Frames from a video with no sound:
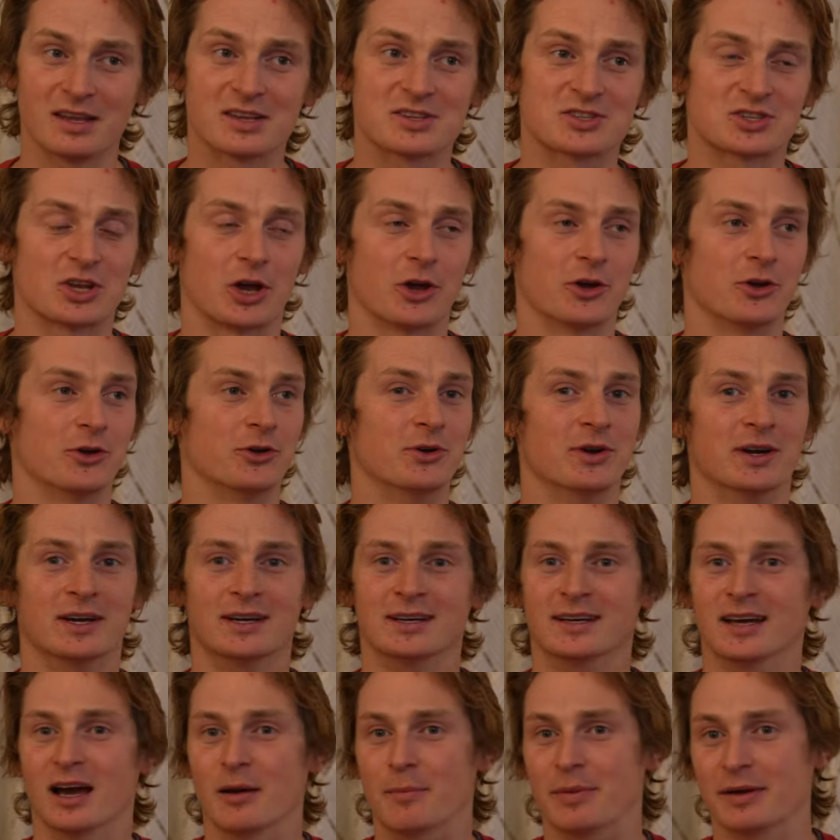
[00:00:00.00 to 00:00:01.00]
So
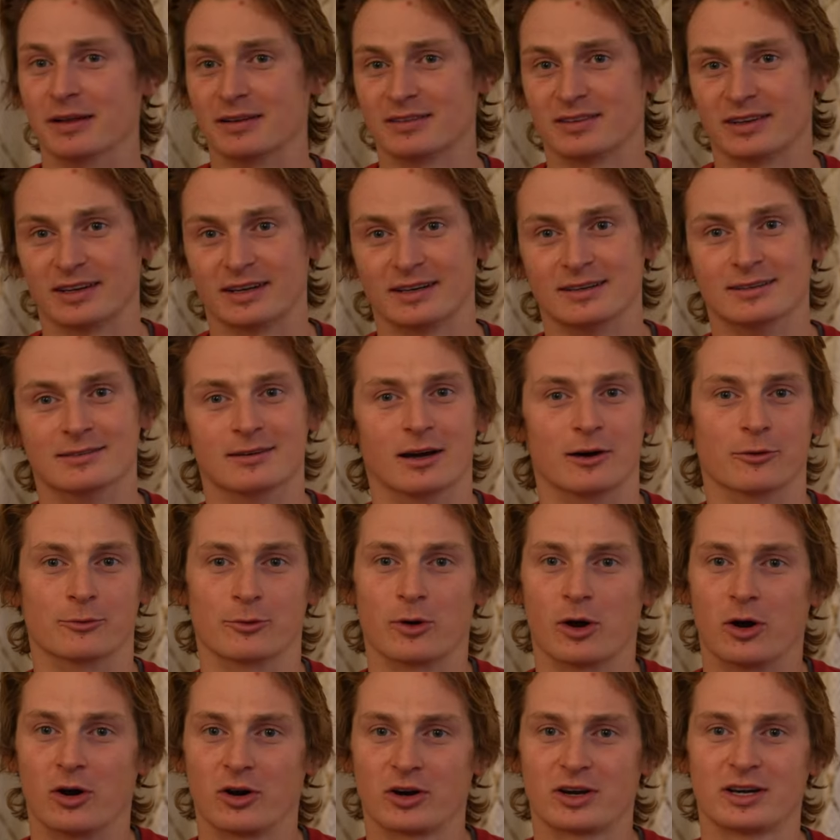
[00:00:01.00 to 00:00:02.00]
a building, a
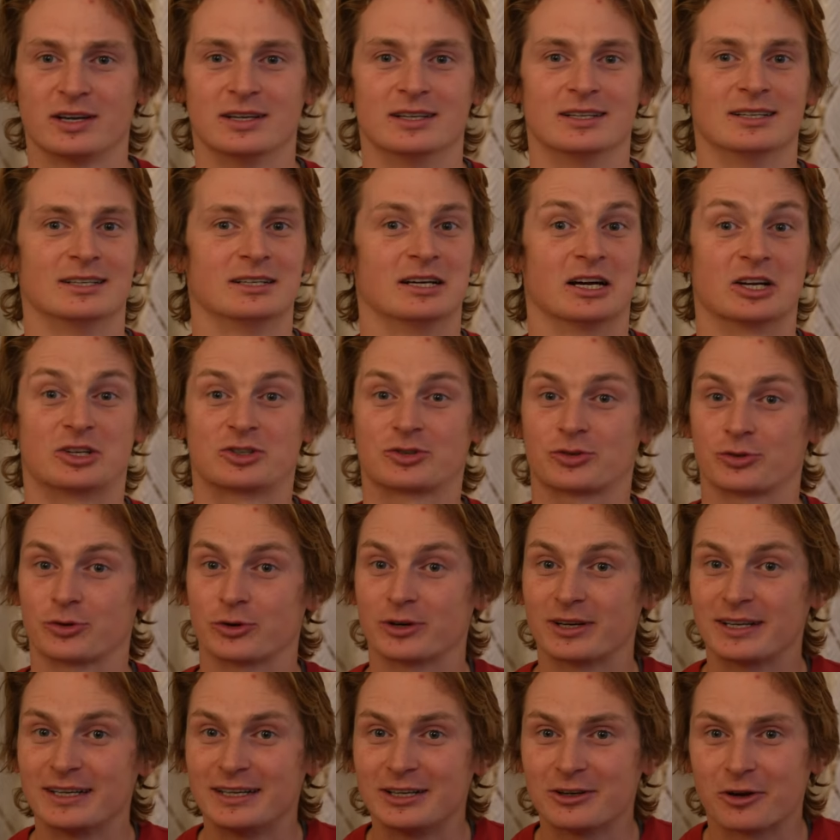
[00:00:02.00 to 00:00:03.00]
rock, a
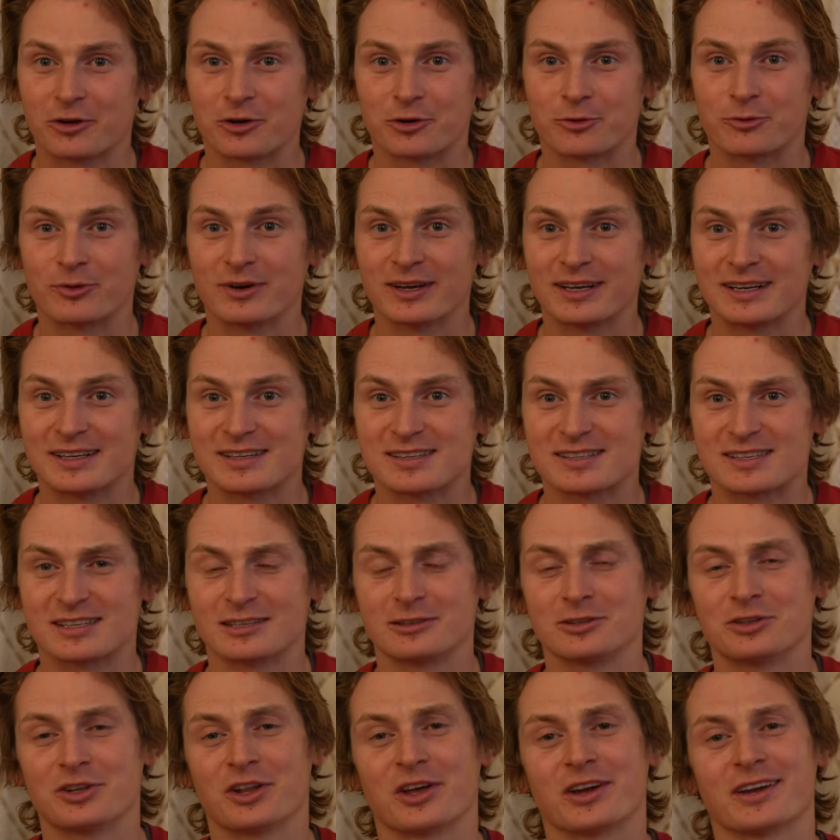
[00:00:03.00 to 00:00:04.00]
tree on a really
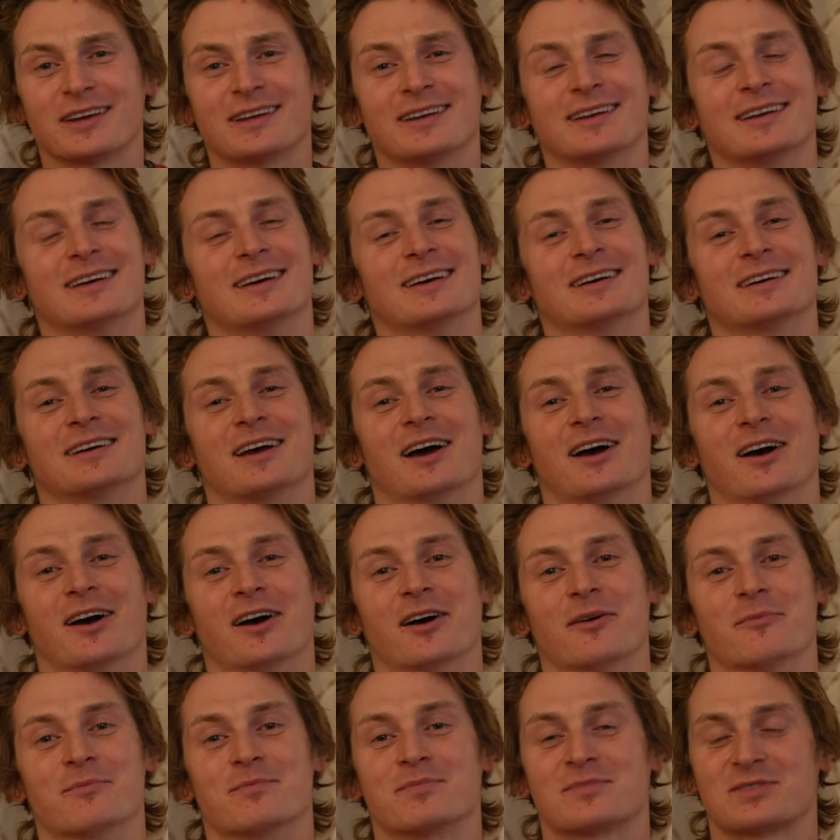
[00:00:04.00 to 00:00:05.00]
still night,
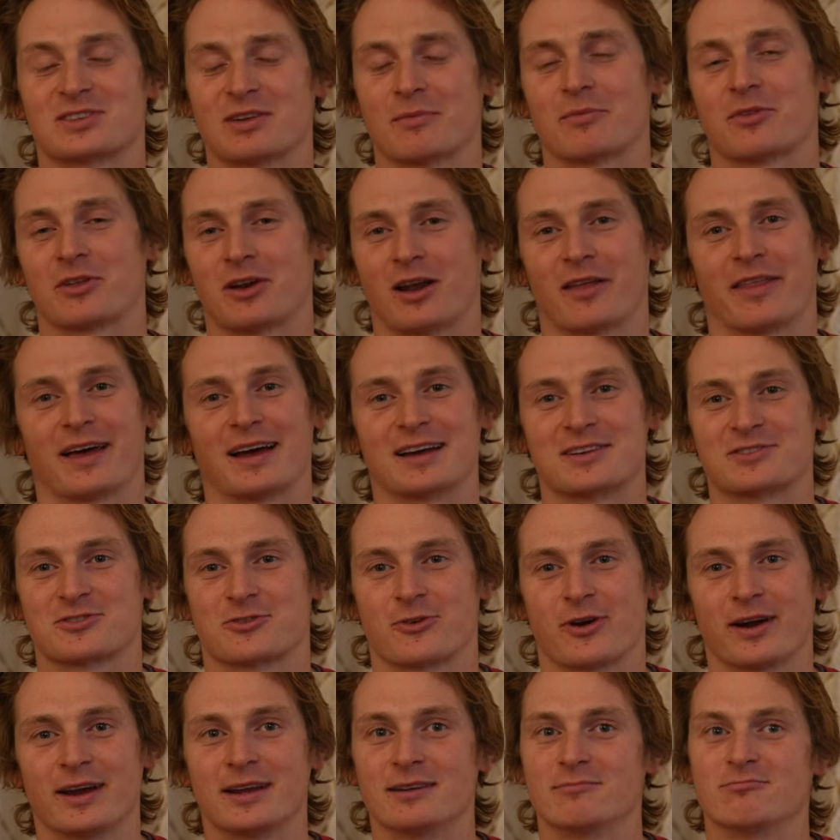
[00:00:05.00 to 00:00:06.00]
um, something like that is
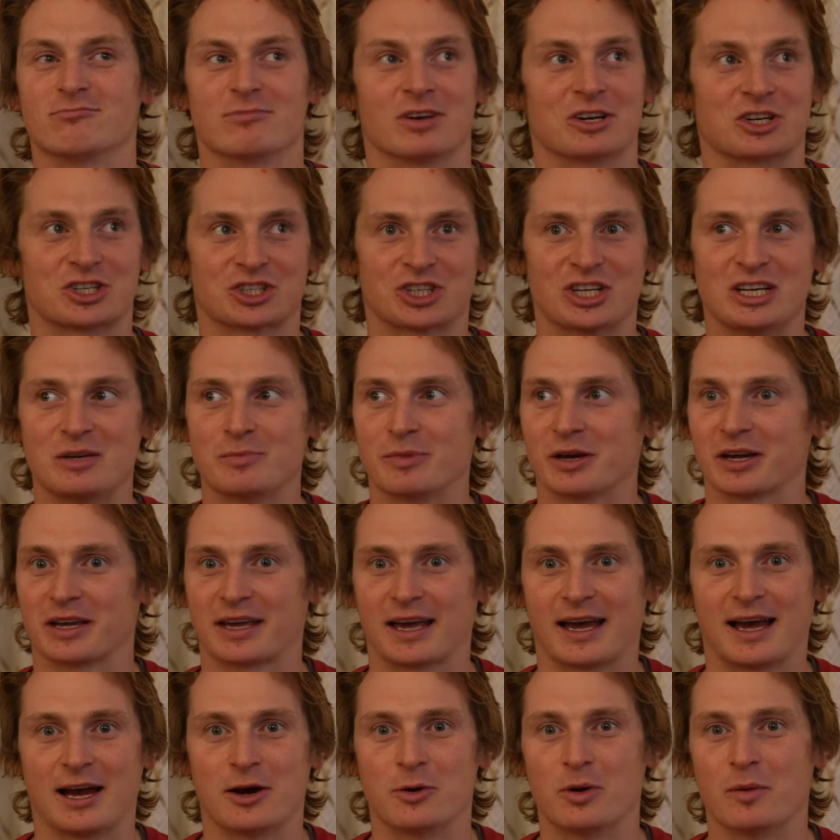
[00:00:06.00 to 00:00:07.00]
great. A sheep, a
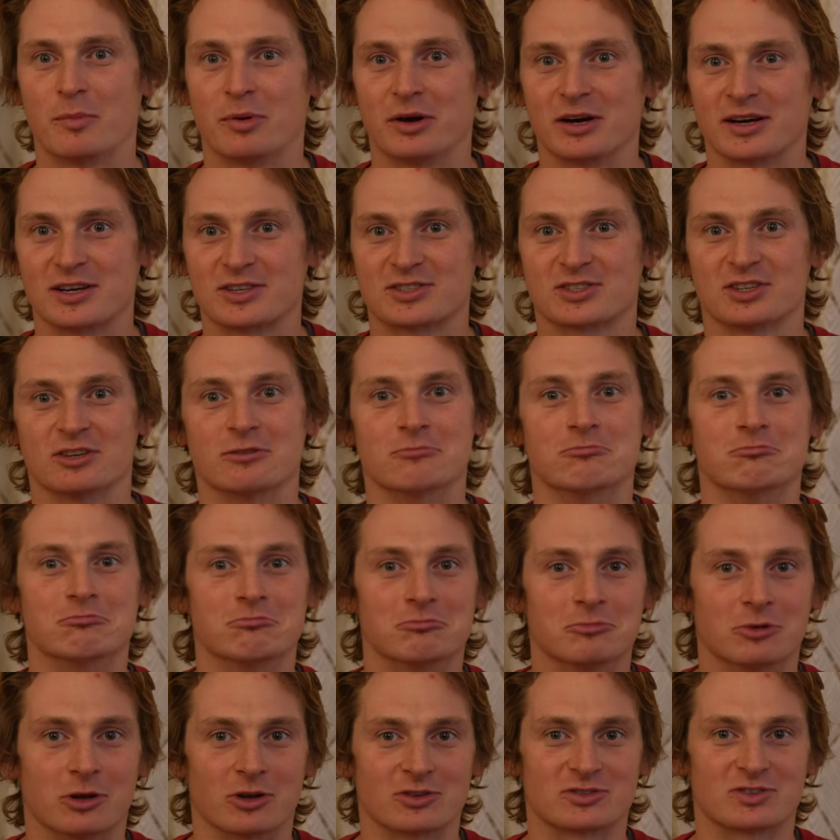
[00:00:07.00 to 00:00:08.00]
cow, a
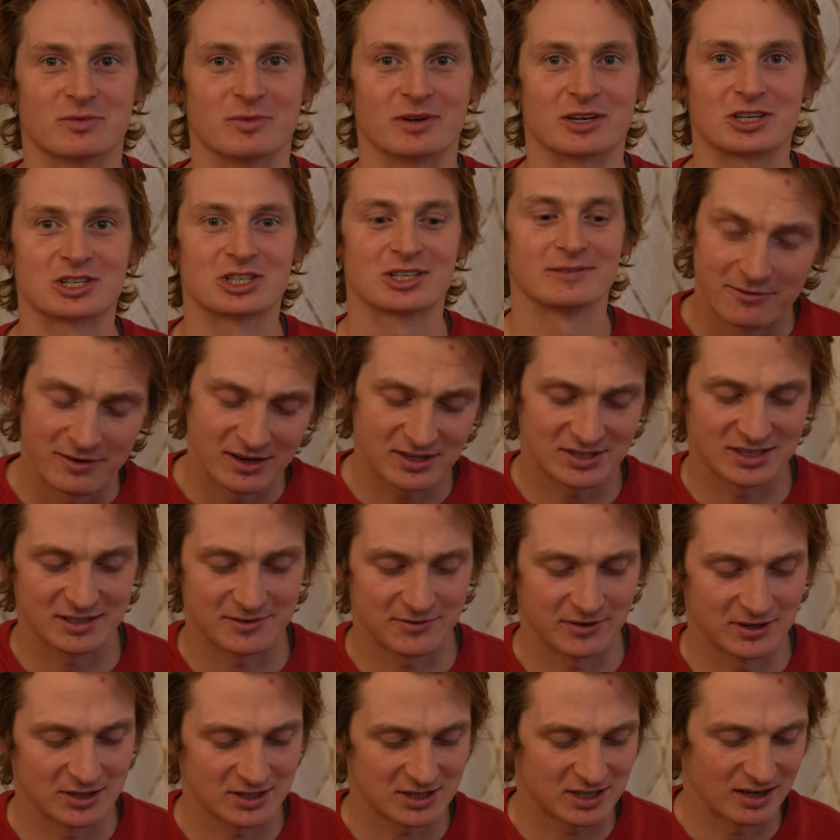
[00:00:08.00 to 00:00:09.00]
person, not so much. First things
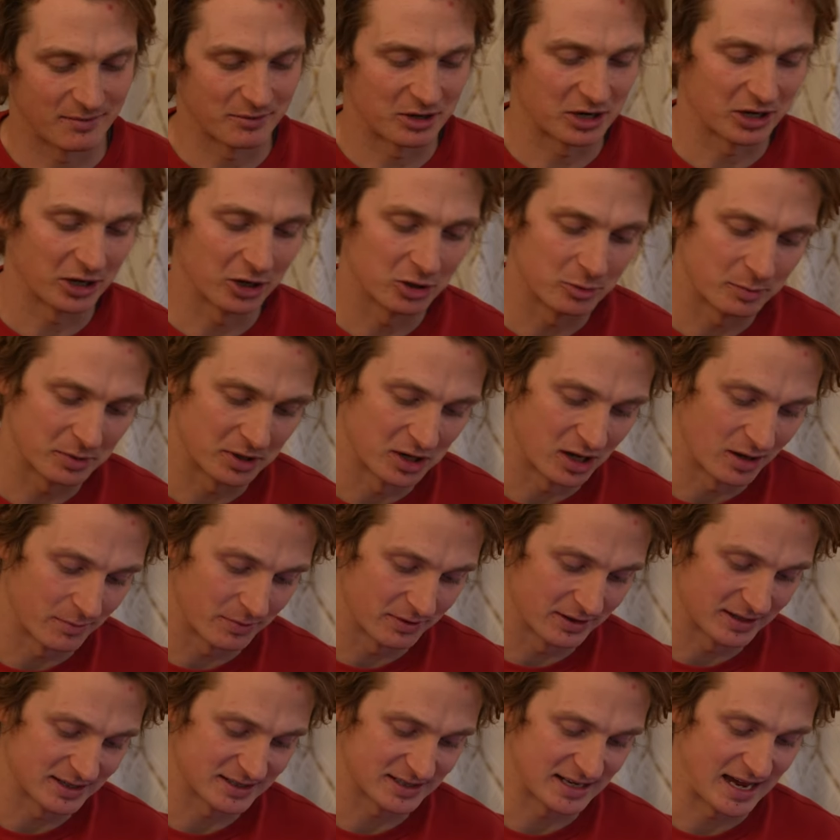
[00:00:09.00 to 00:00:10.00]
first, I'm gonna open
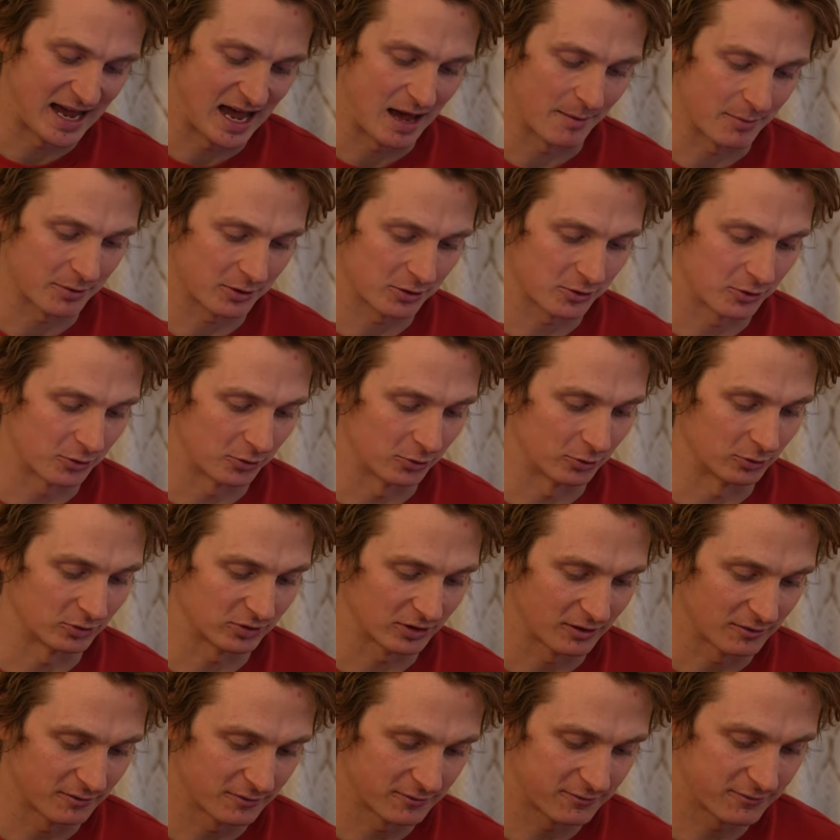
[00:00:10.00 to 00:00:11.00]
up this app
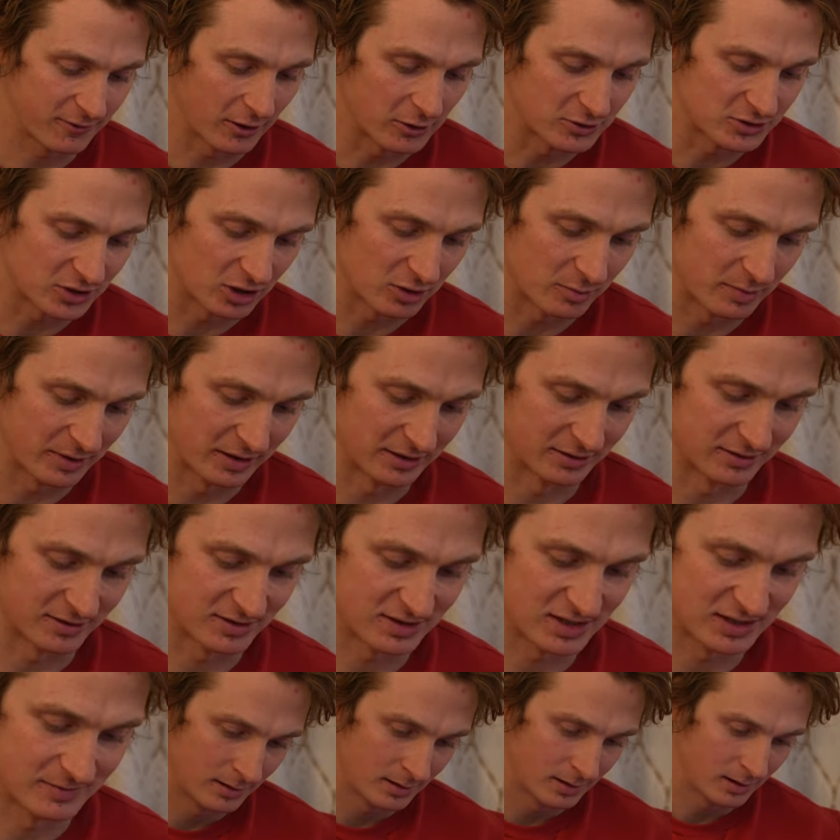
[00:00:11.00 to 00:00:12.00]
called
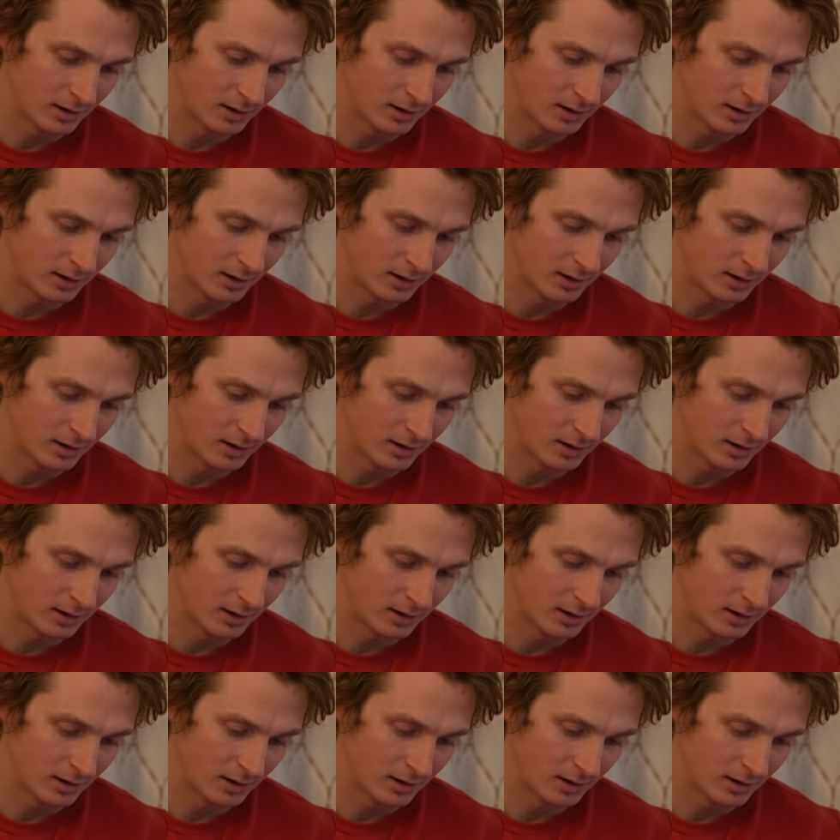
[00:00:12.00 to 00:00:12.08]
PhotoPills.